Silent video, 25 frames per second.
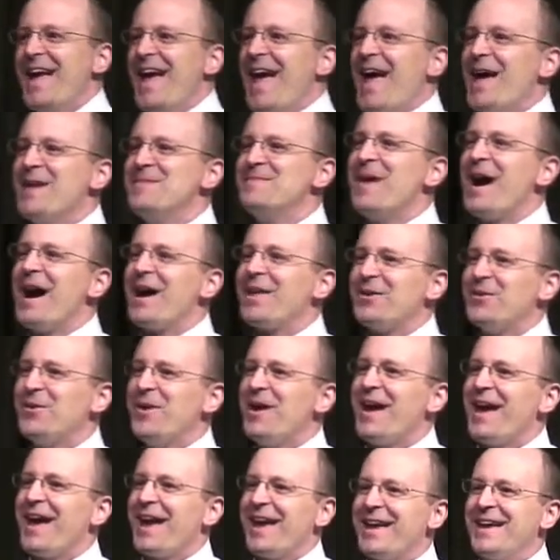And by the
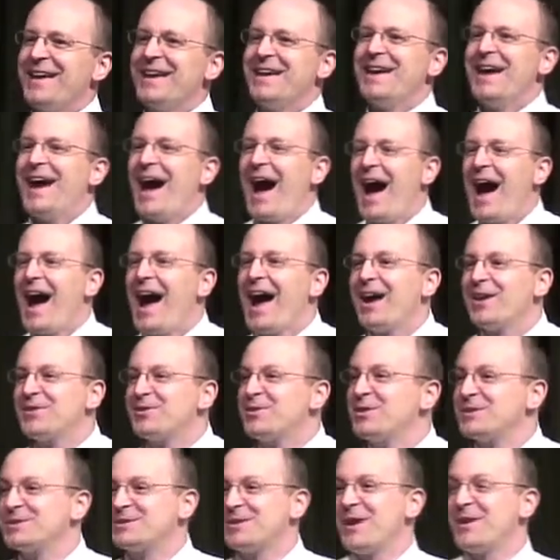way, I'll
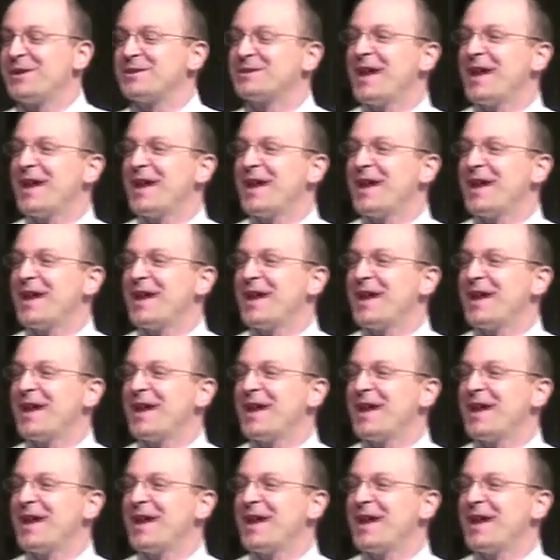do this all the